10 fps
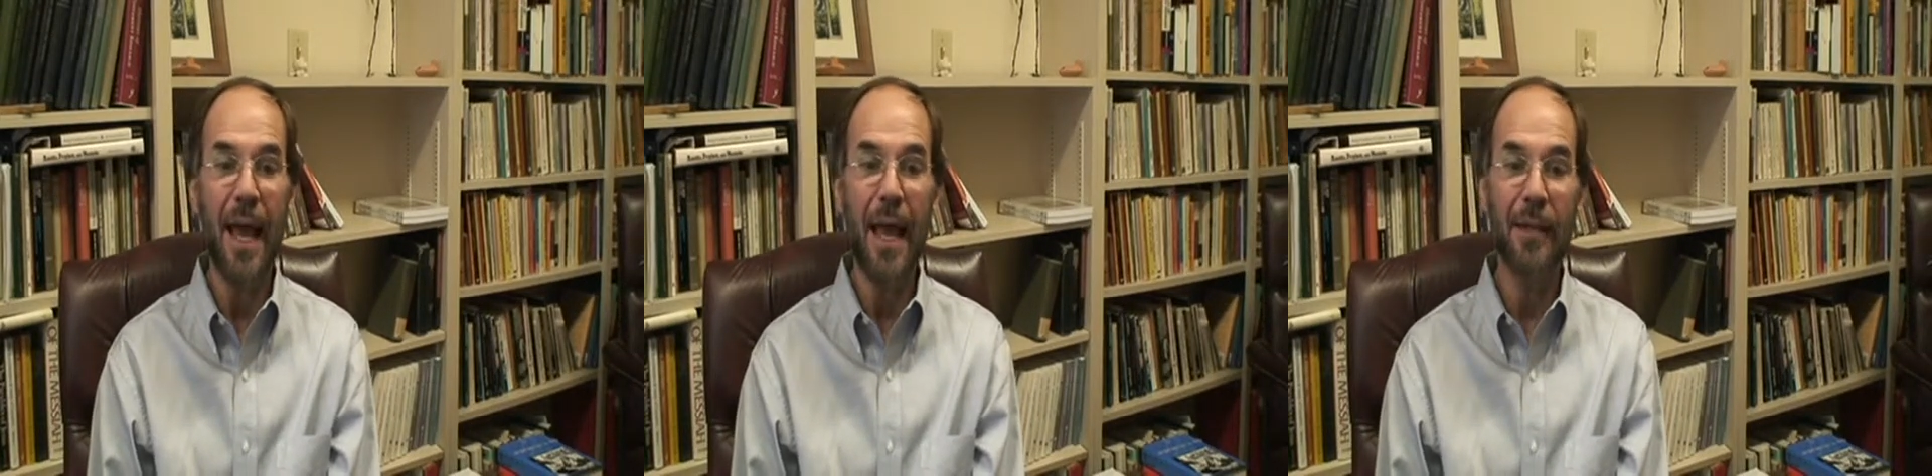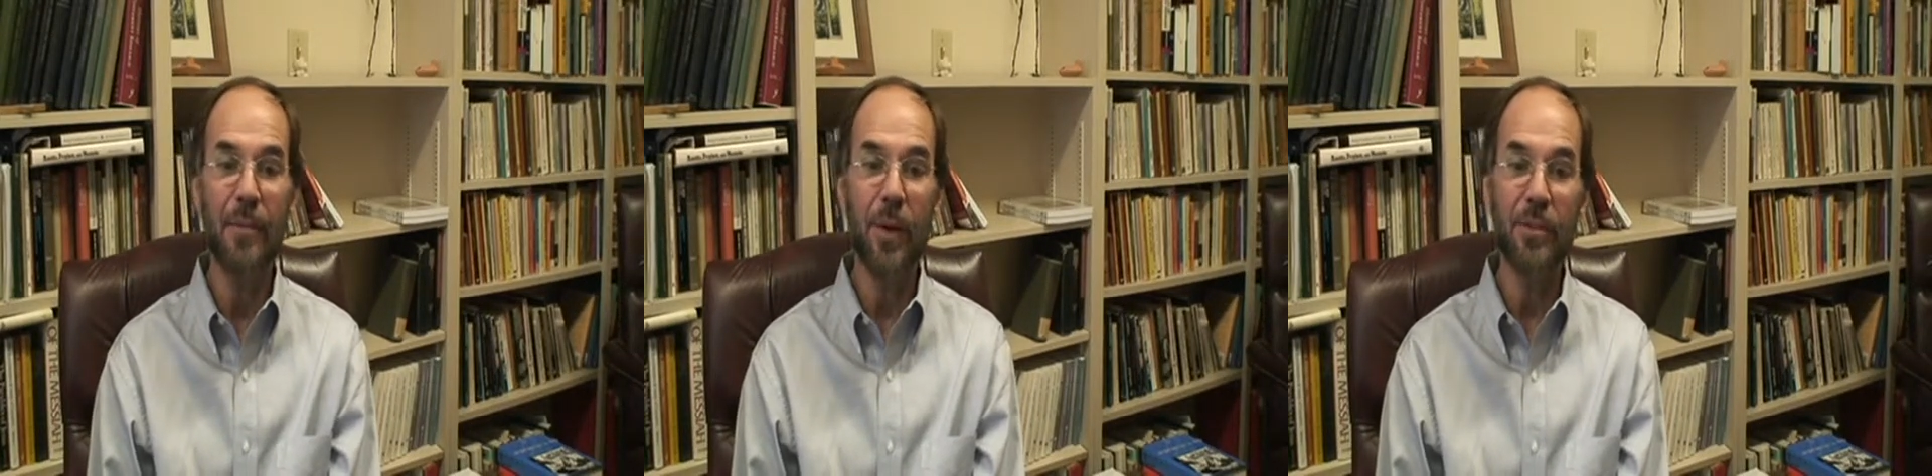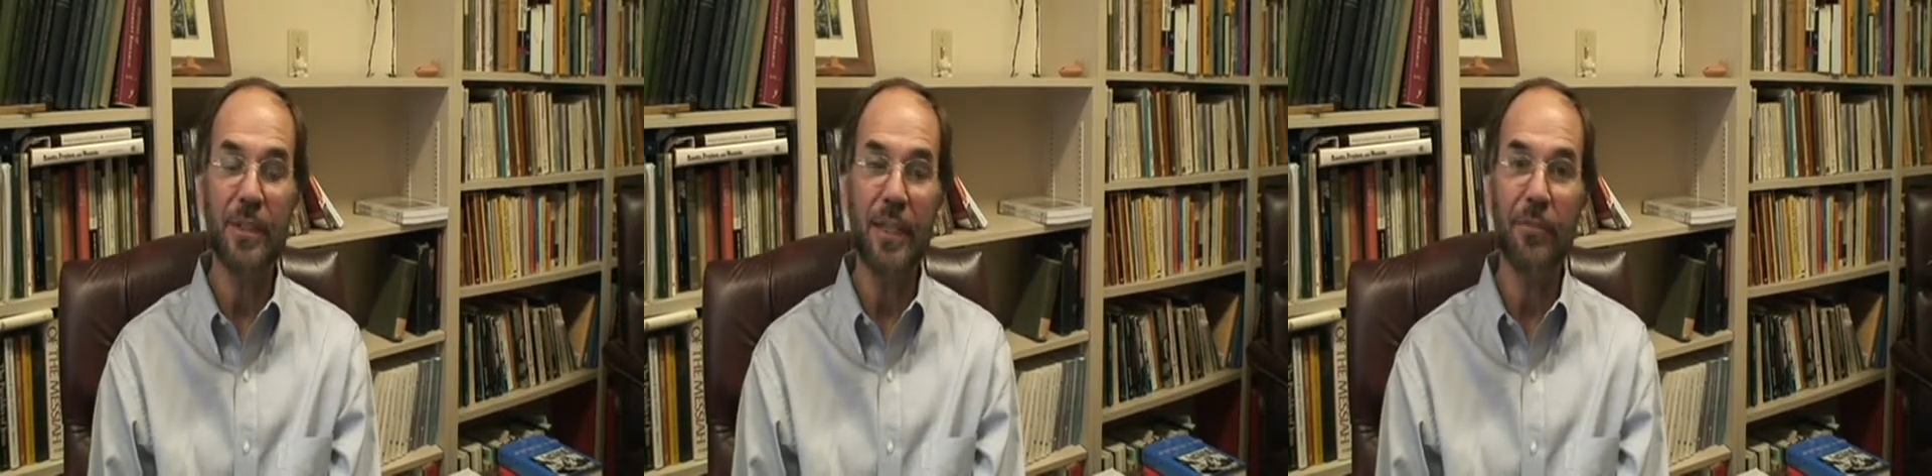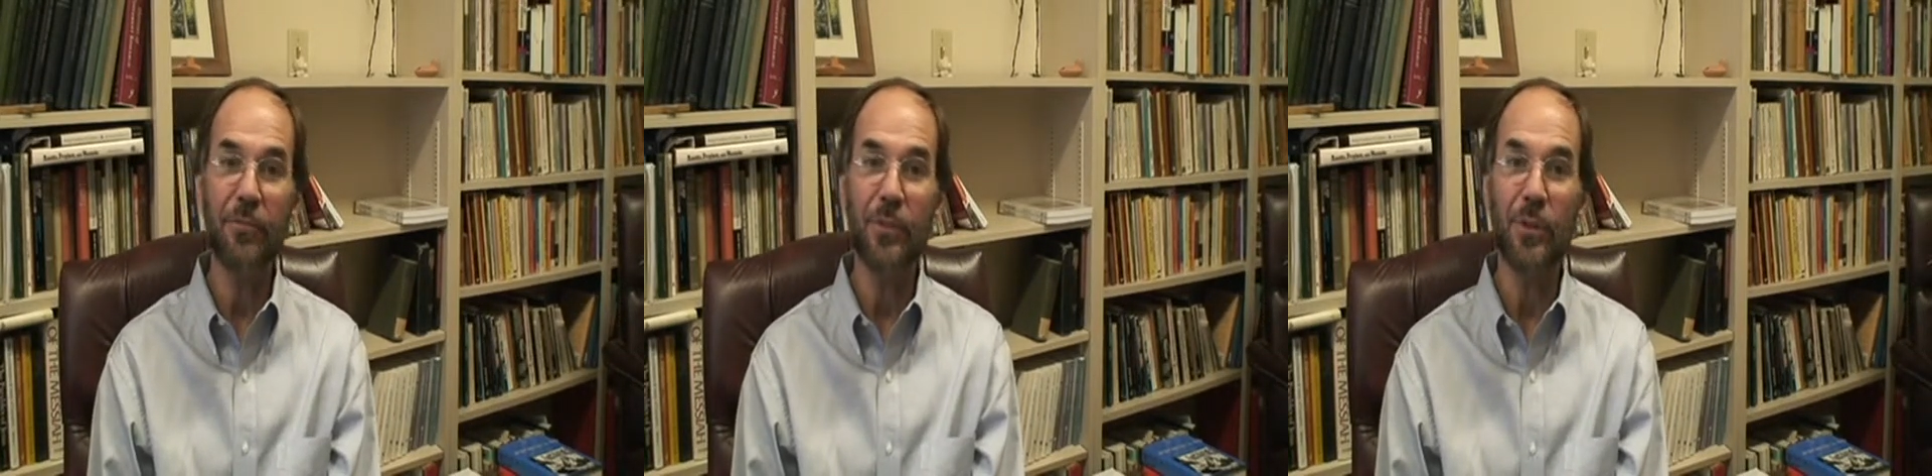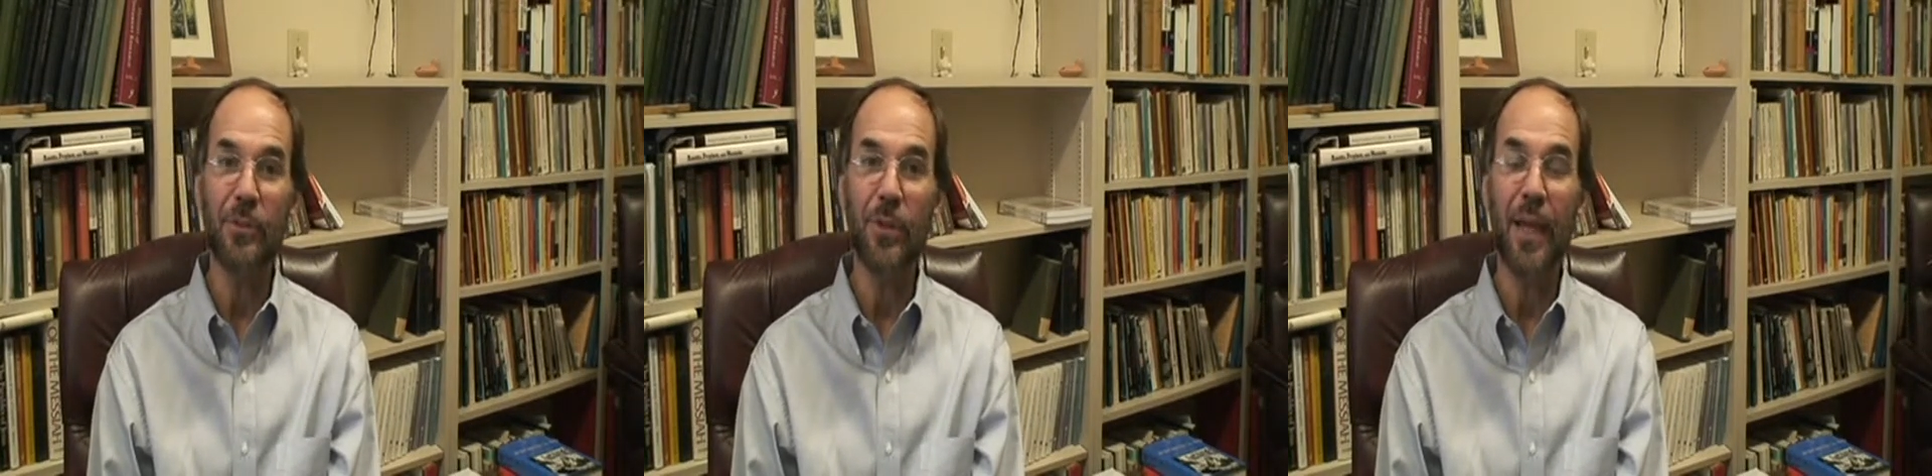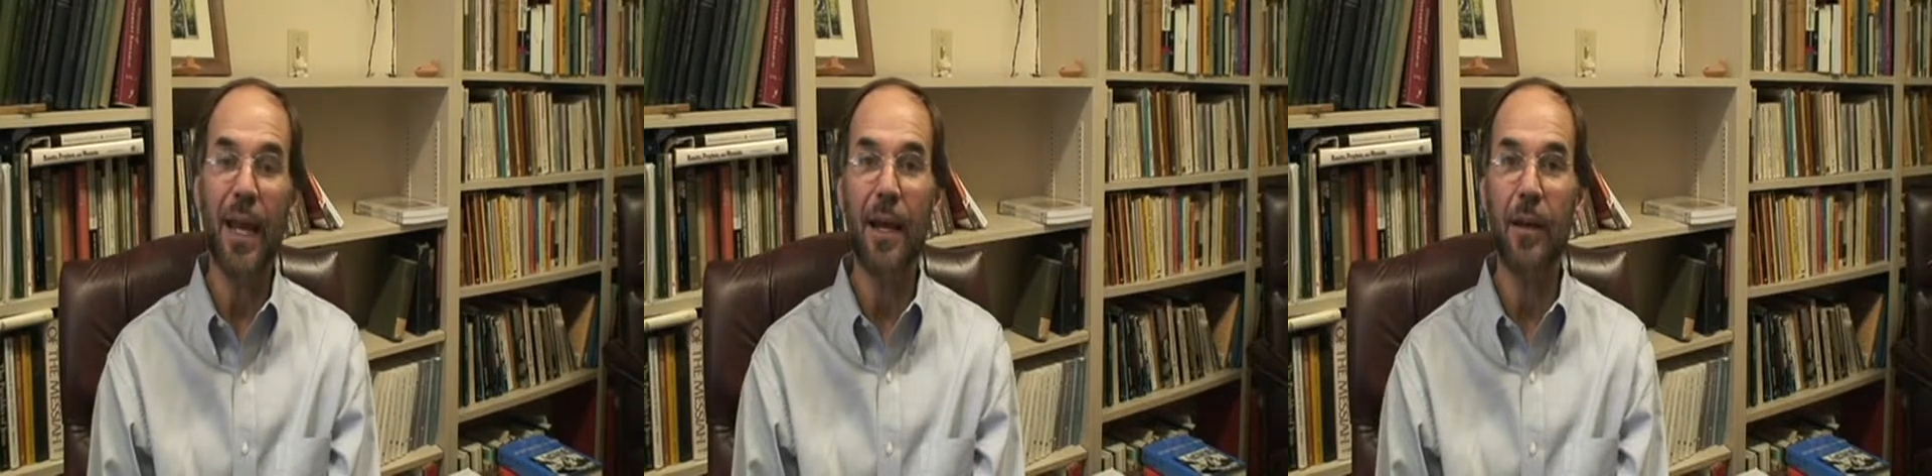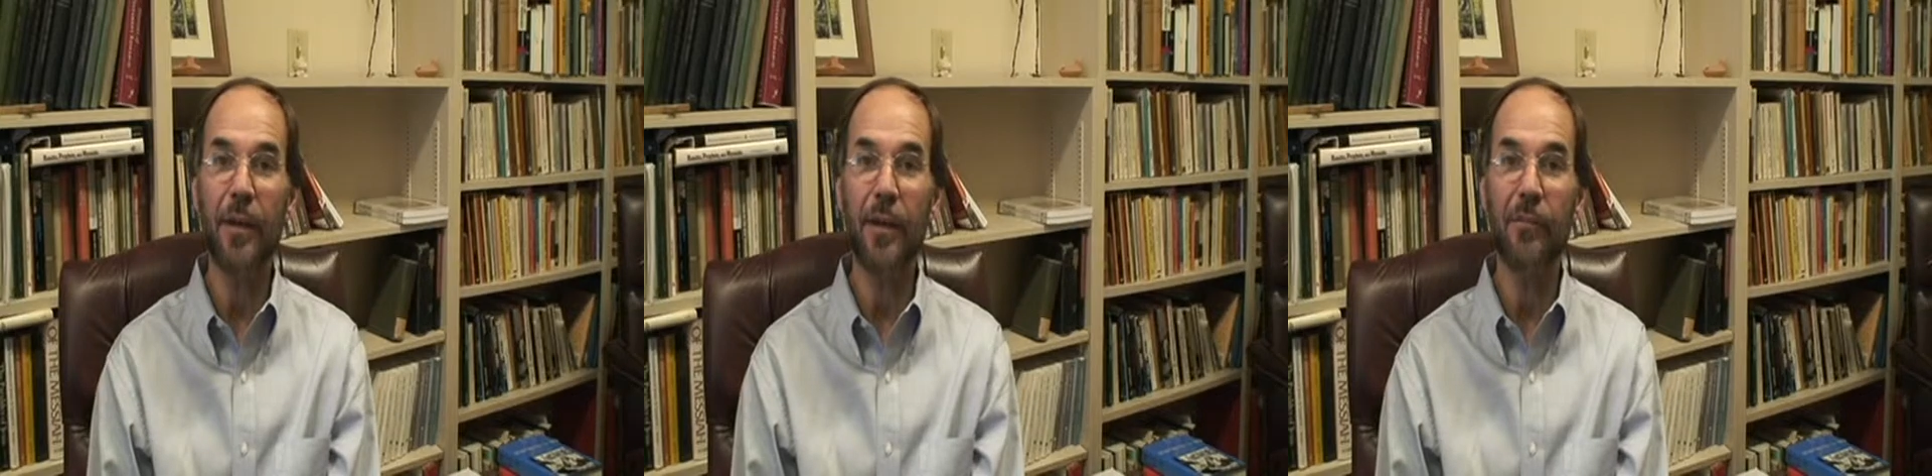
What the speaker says: had the most influence on the area